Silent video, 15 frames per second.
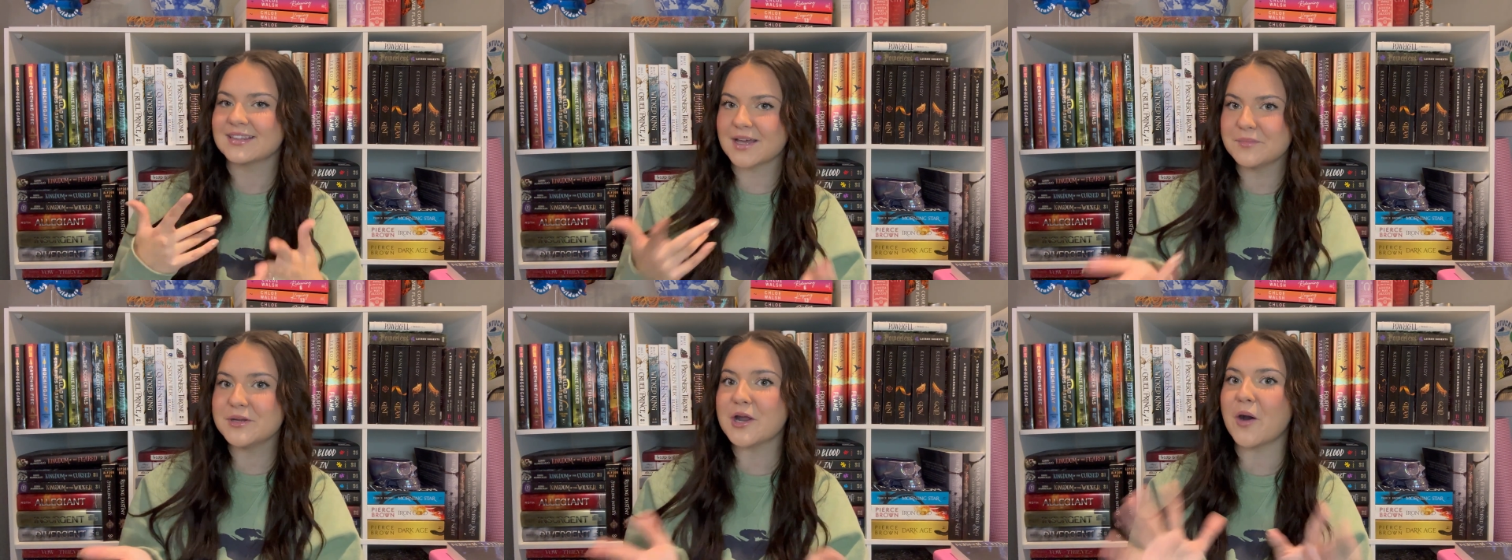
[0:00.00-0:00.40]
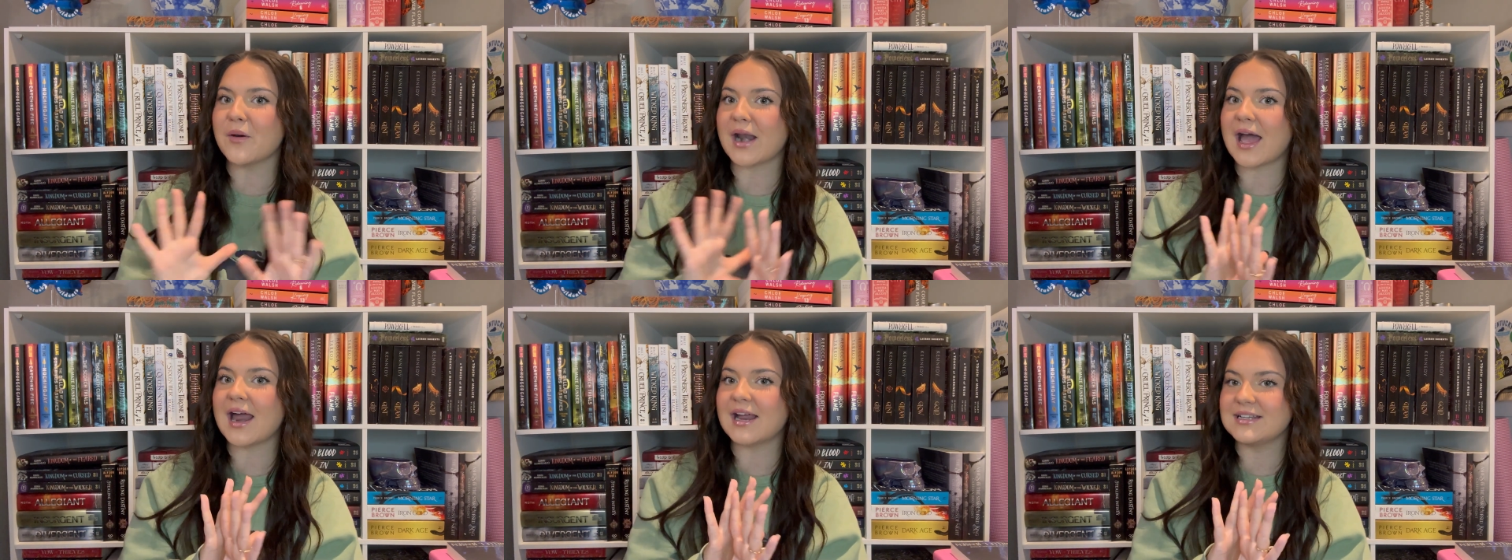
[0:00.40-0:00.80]
let me know,
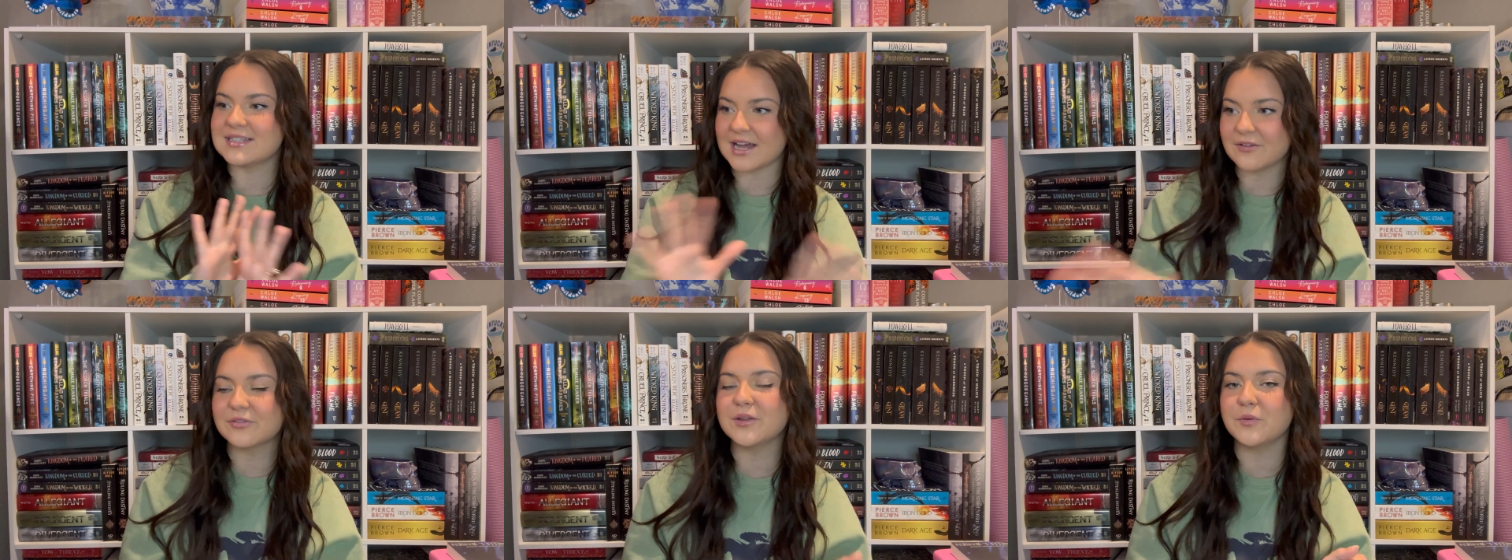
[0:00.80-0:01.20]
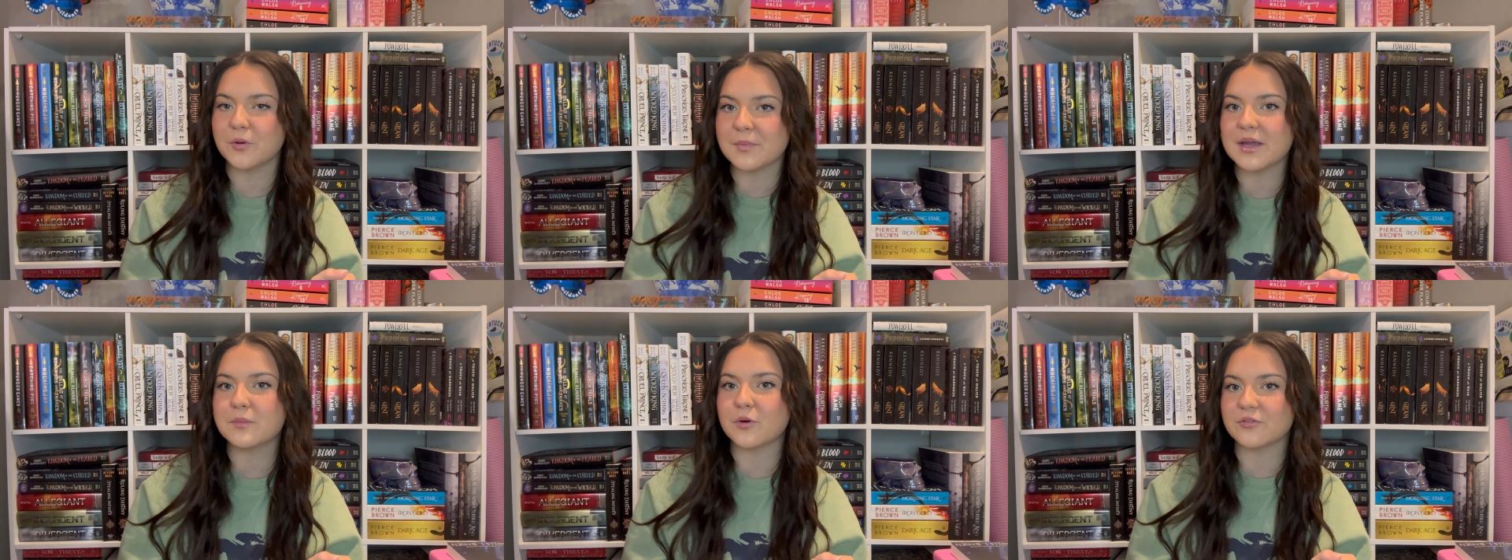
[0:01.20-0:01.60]
and I definitely
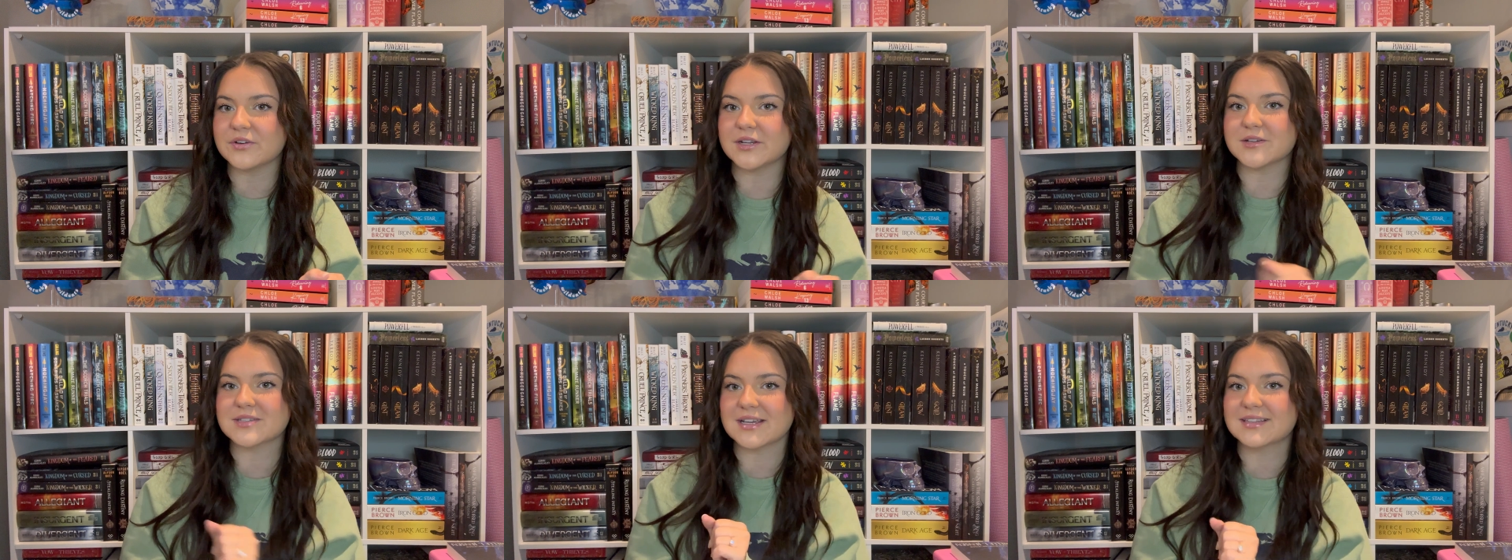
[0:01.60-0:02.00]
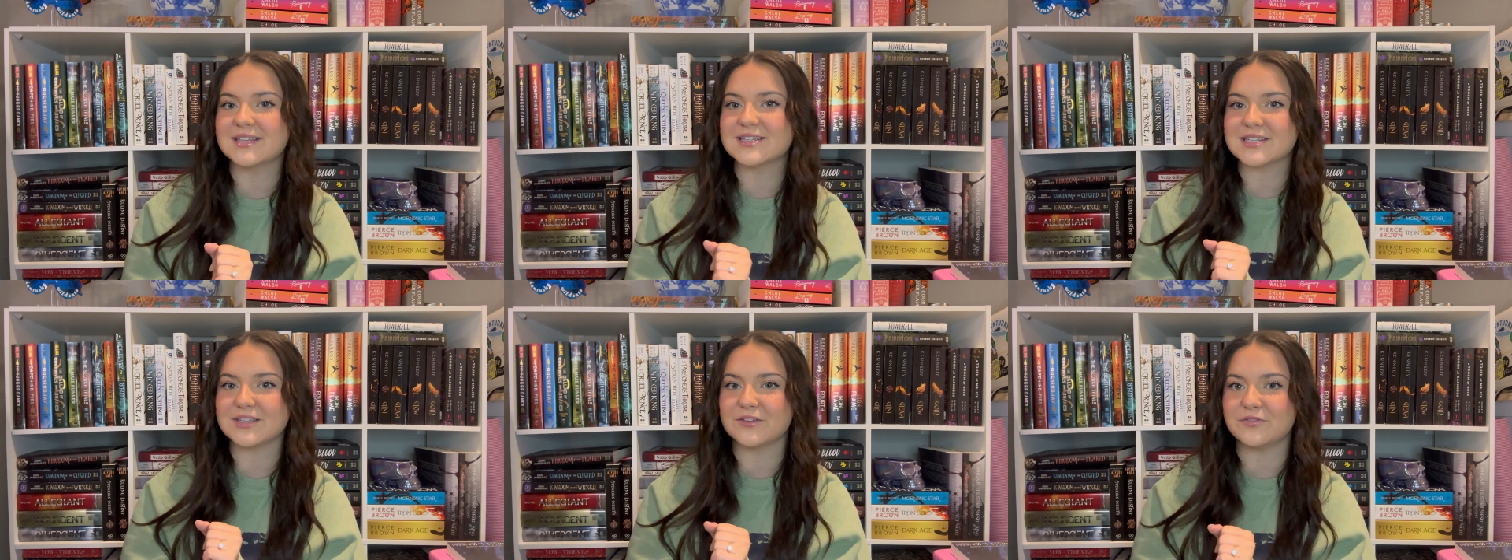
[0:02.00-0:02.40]
will make more videos like
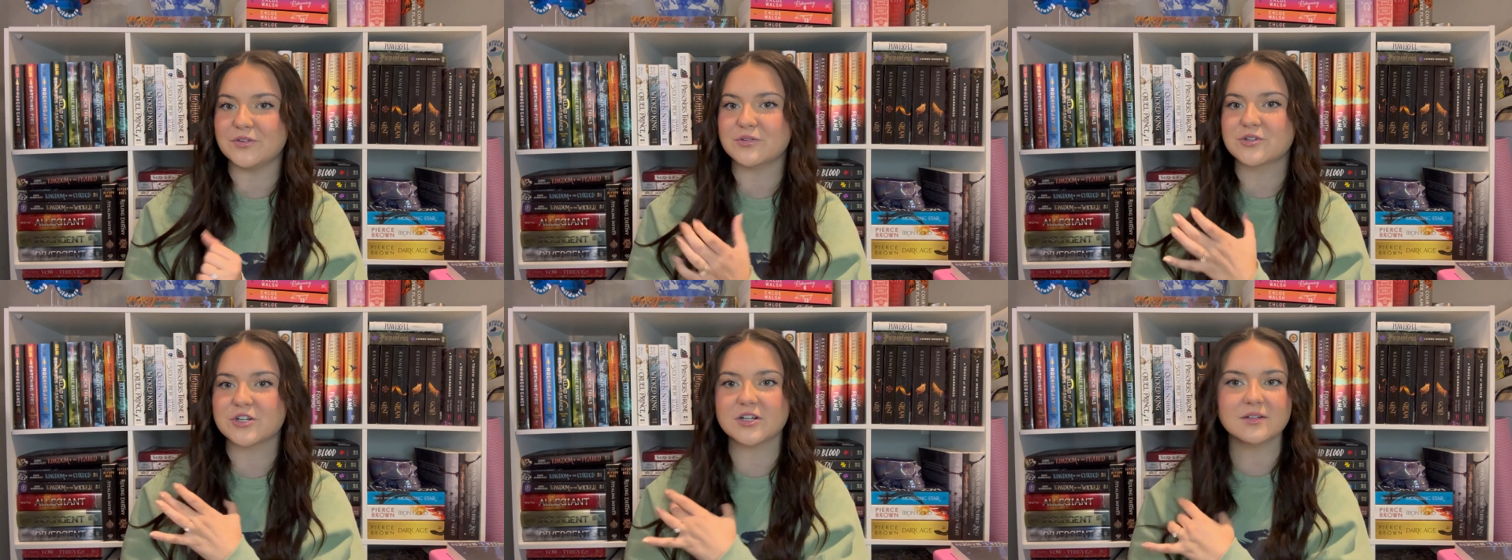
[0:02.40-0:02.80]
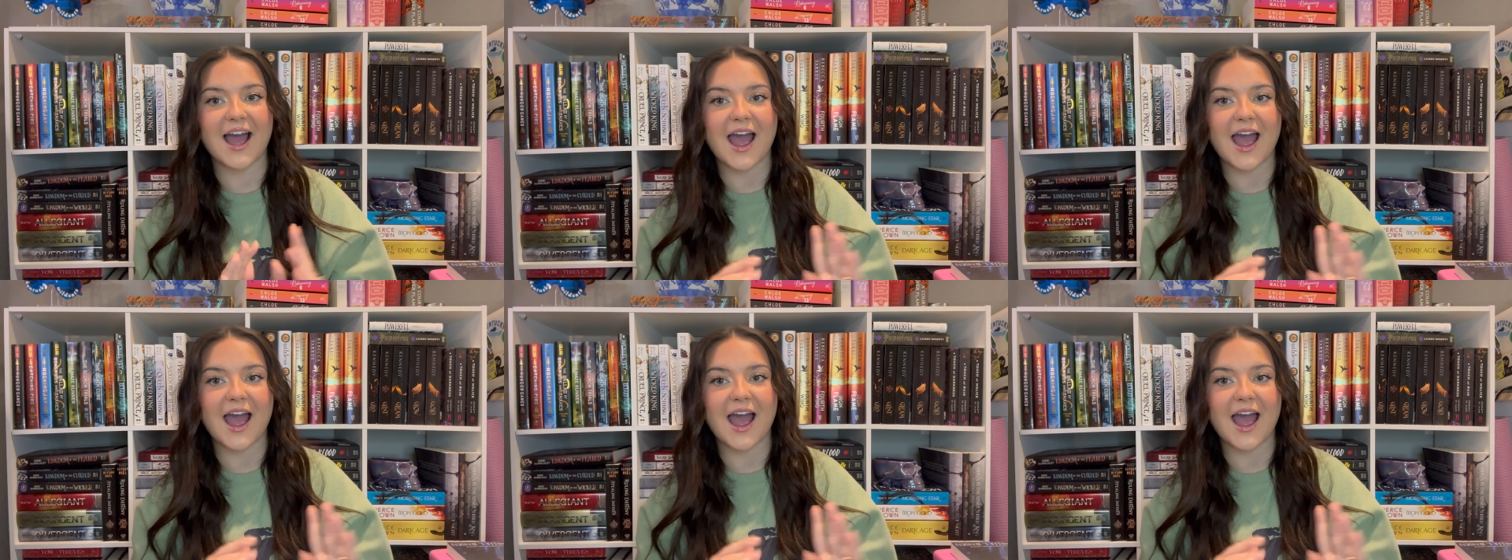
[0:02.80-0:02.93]
this in the future.